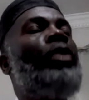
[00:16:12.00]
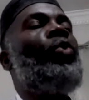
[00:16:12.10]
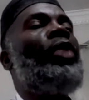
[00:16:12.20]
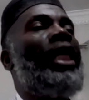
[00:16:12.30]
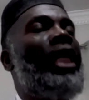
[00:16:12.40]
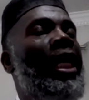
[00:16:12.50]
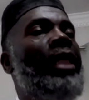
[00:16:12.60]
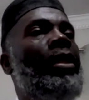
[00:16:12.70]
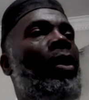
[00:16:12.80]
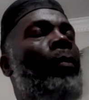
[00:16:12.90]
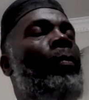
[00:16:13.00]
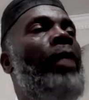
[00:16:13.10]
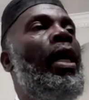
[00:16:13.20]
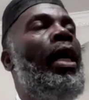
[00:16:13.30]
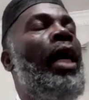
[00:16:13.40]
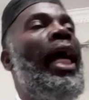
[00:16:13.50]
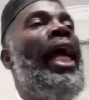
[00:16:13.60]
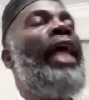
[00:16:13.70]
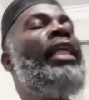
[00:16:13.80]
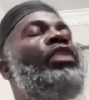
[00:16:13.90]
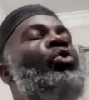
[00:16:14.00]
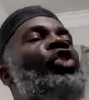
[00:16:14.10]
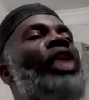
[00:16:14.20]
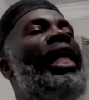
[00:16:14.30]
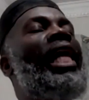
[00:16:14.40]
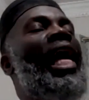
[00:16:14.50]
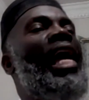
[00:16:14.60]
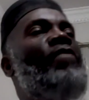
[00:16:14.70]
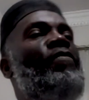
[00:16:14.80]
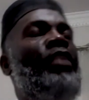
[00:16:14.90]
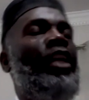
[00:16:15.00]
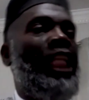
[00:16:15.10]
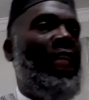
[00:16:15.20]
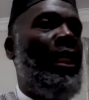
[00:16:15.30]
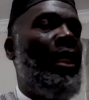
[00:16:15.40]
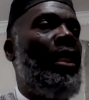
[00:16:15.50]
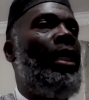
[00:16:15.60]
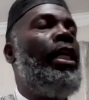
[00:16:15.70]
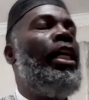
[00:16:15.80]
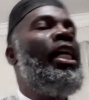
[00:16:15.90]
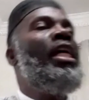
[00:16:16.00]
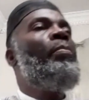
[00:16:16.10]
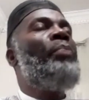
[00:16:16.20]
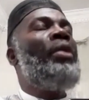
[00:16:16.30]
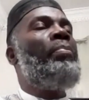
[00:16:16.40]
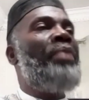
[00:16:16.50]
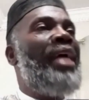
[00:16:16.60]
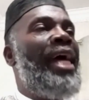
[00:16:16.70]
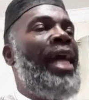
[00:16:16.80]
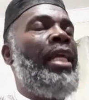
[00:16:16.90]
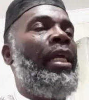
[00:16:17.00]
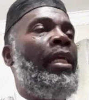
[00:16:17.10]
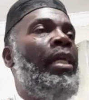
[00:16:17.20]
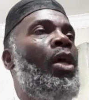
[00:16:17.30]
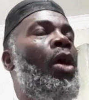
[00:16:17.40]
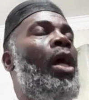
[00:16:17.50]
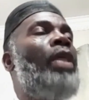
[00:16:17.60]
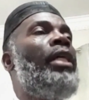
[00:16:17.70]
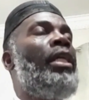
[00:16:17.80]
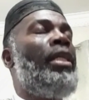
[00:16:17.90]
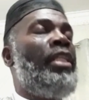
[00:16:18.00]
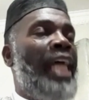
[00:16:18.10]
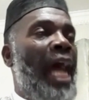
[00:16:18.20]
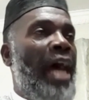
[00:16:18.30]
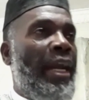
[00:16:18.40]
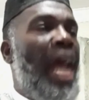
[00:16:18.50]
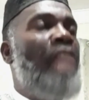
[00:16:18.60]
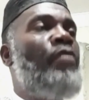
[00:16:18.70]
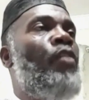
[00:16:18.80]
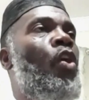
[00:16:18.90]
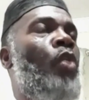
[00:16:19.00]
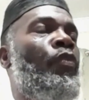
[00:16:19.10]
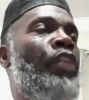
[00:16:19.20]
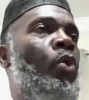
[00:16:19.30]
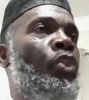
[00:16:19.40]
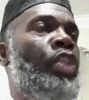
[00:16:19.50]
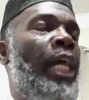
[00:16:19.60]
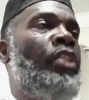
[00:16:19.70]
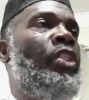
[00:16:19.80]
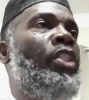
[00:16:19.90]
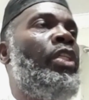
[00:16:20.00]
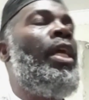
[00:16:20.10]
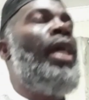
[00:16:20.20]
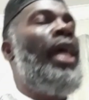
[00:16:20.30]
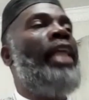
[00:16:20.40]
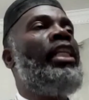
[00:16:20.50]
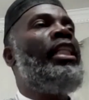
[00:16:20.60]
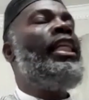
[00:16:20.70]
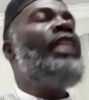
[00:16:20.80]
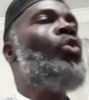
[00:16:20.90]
to the kingdom and to check everything in preparing the arrival of the Hujaj. And these